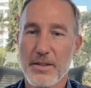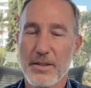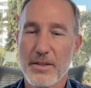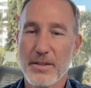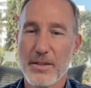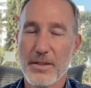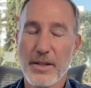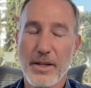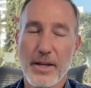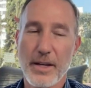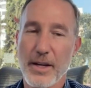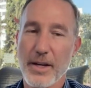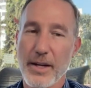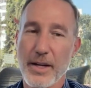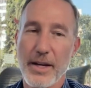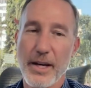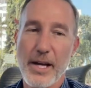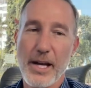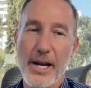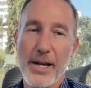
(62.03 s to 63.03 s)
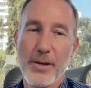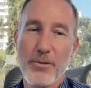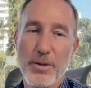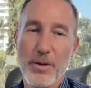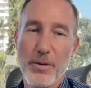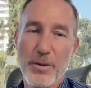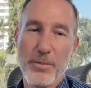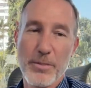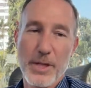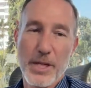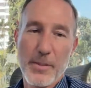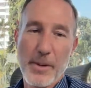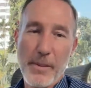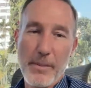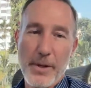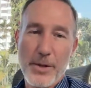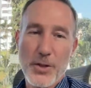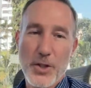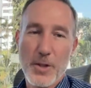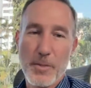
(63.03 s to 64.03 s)
Yeah, I agree with Meme.
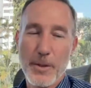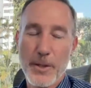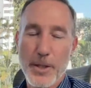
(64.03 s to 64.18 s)
I'm not sure about